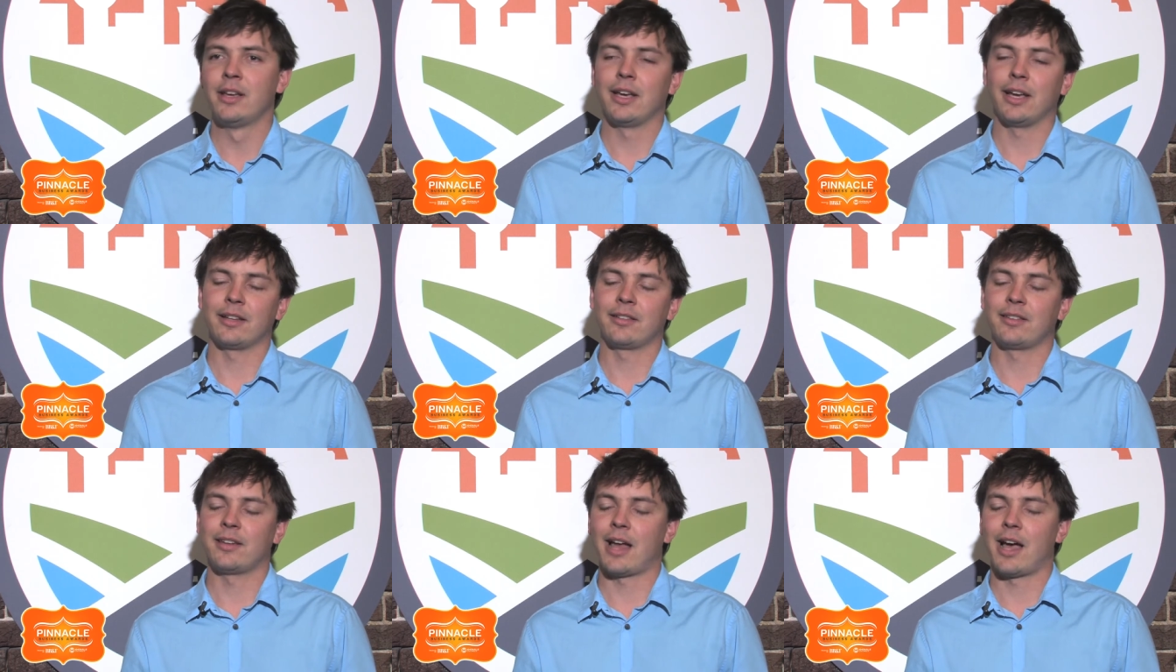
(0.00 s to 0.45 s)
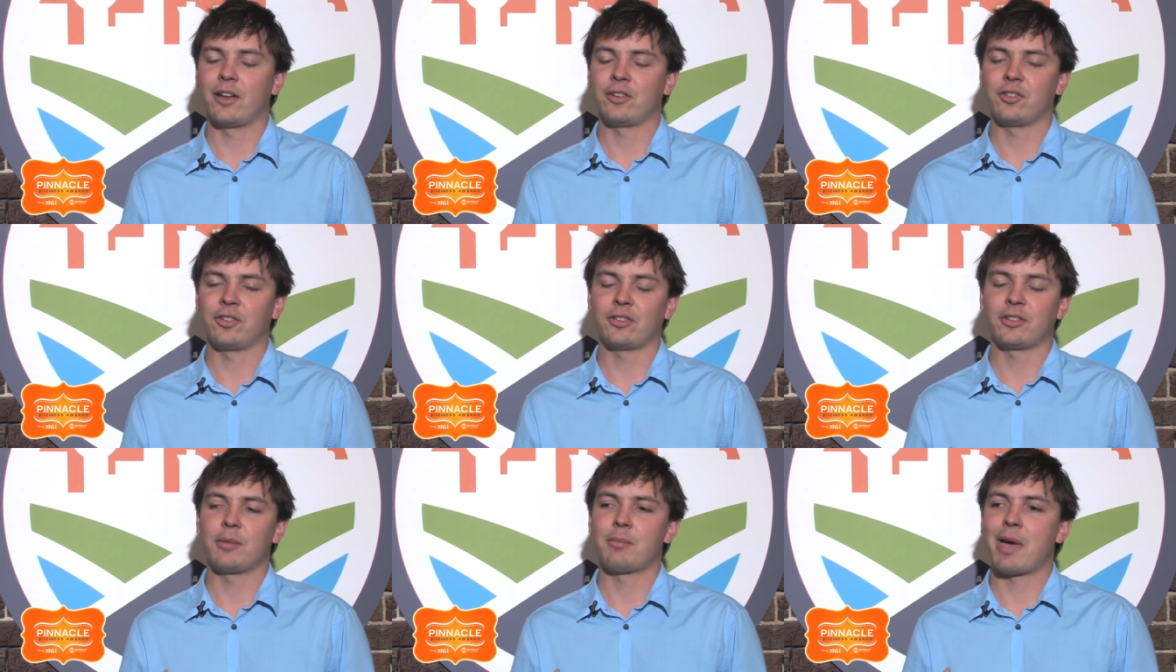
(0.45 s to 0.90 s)
It's not
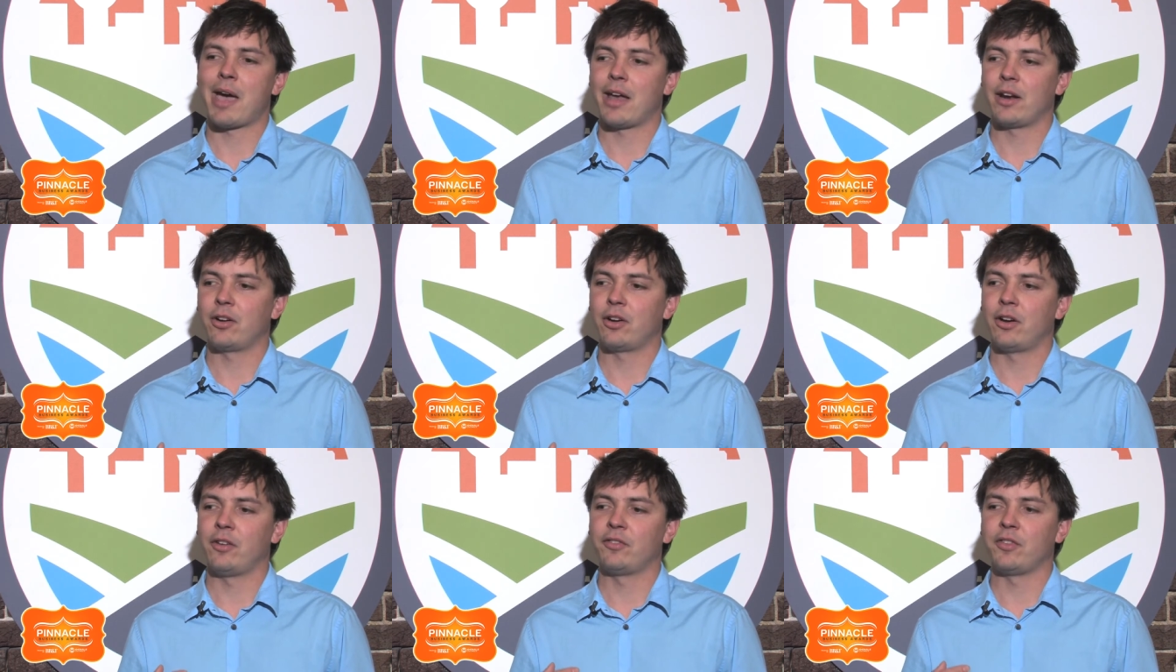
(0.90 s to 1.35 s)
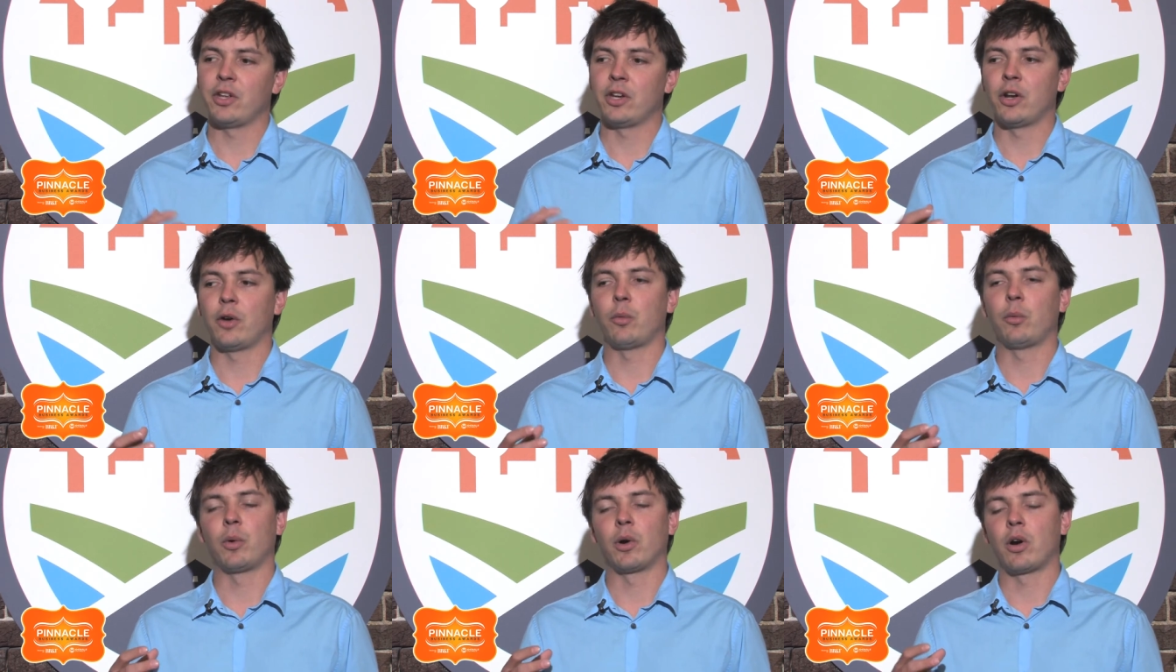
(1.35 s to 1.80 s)
just a matter of, you
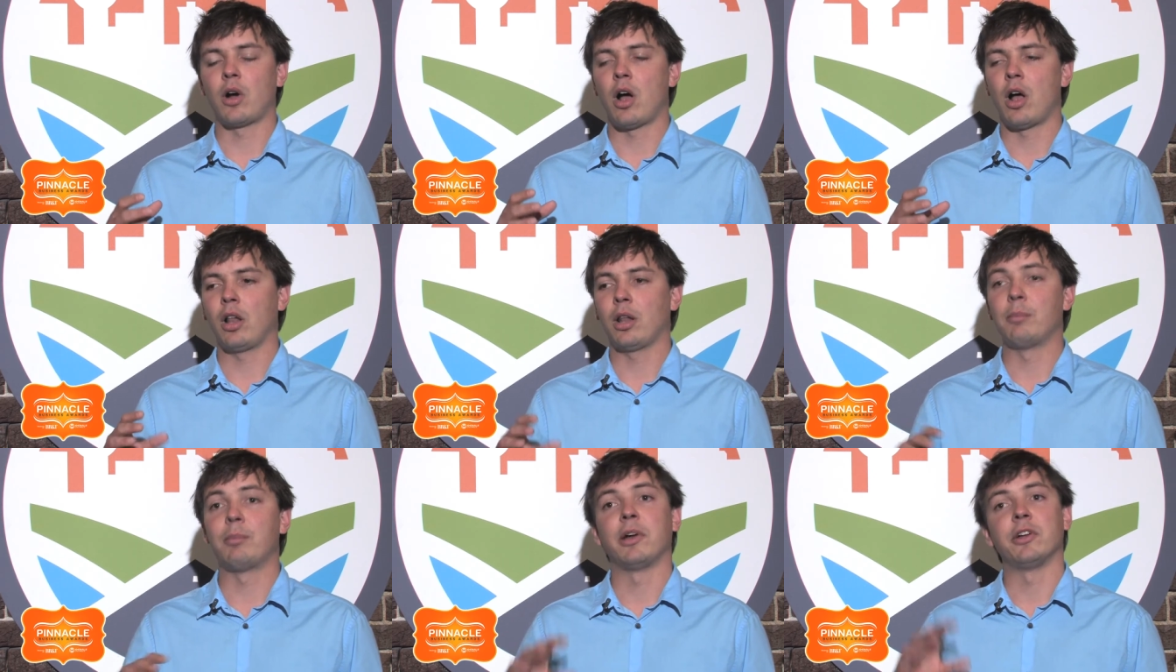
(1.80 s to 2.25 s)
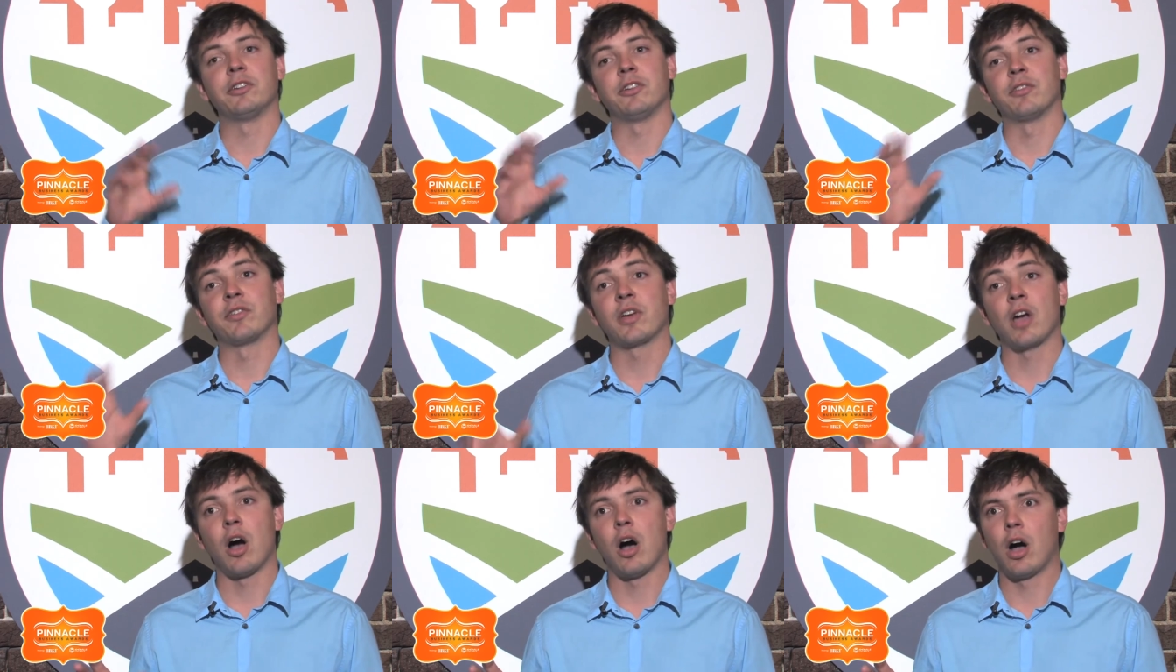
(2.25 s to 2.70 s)
know, we're all a bunch
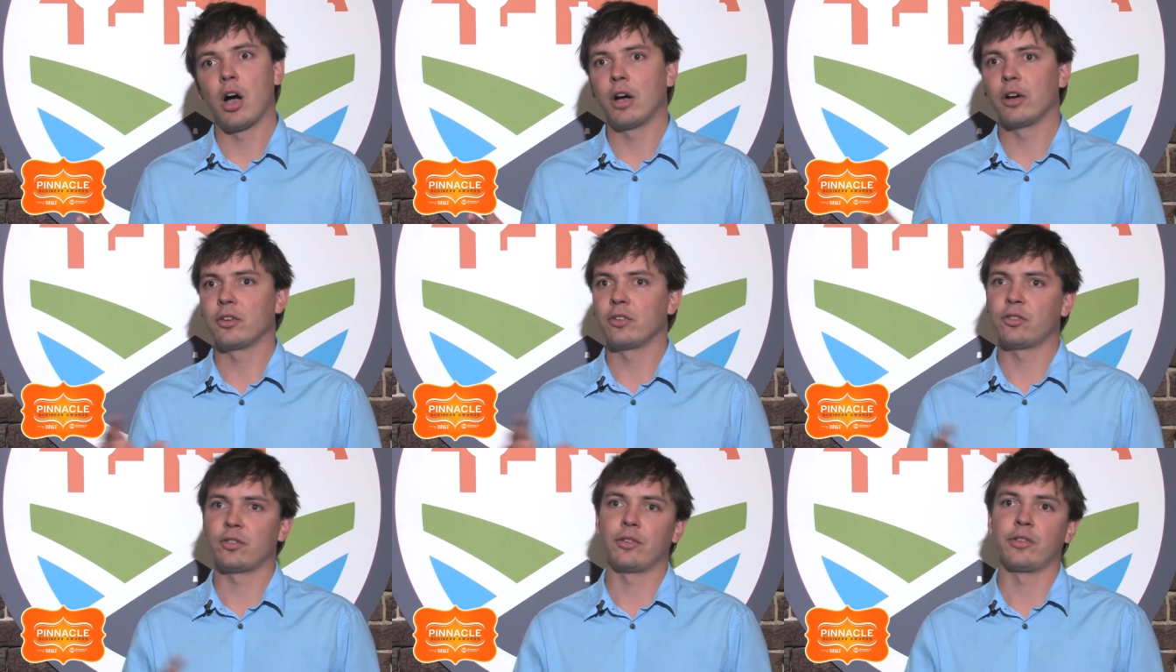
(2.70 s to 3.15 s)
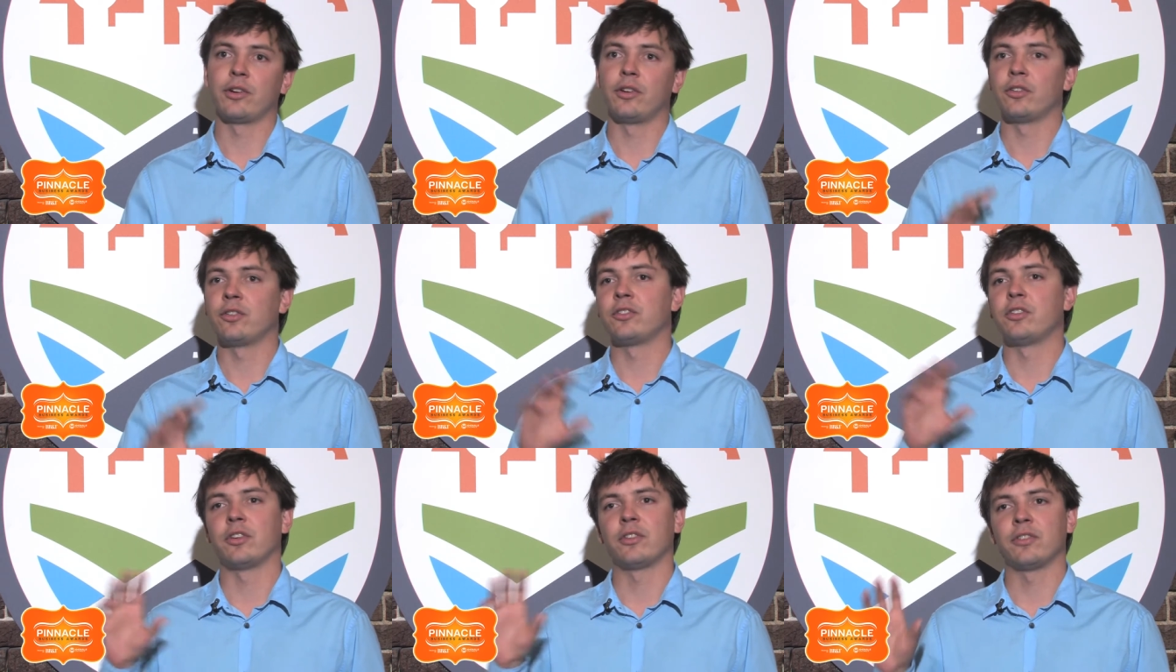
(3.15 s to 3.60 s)
of cogs or
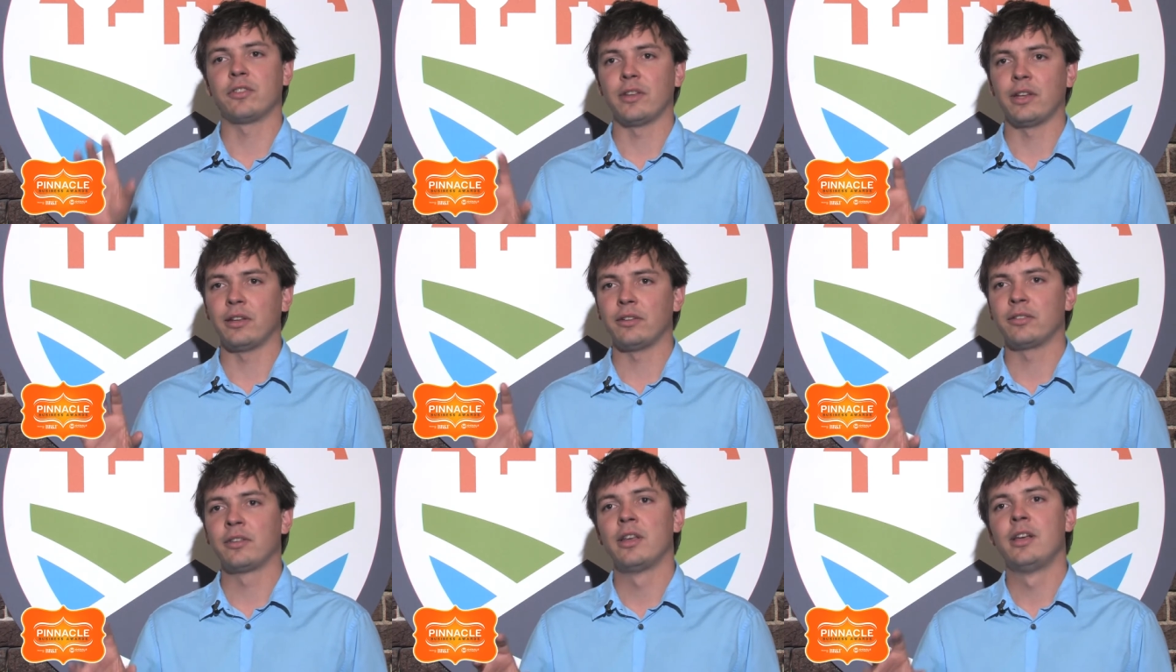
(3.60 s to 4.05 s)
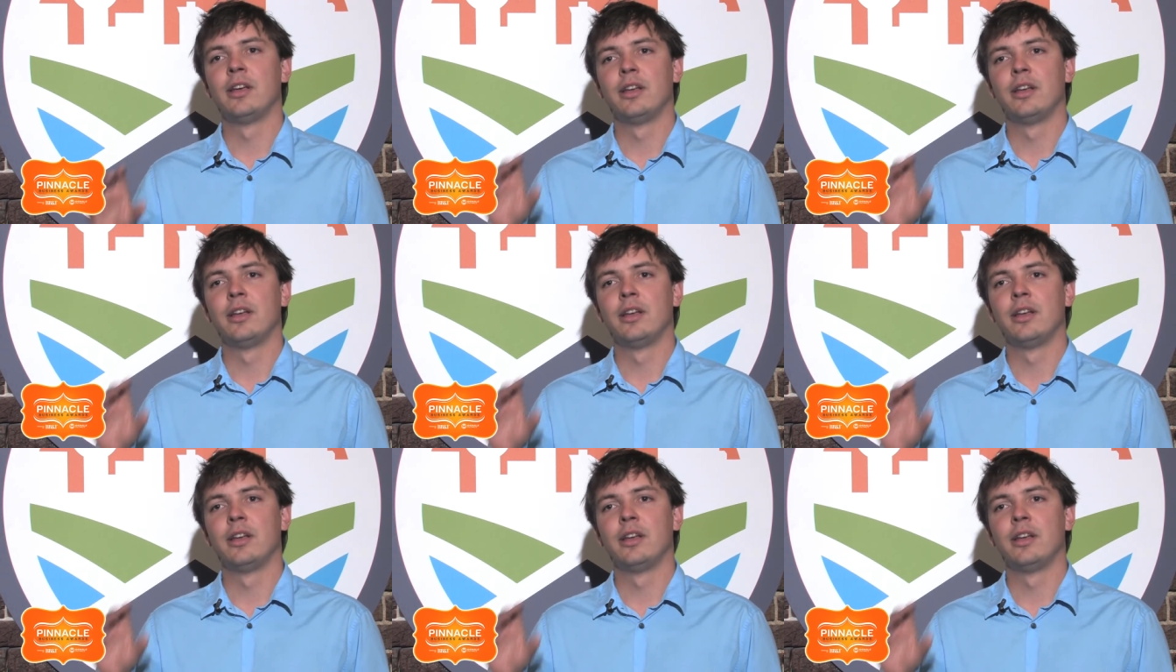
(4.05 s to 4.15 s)
there's just these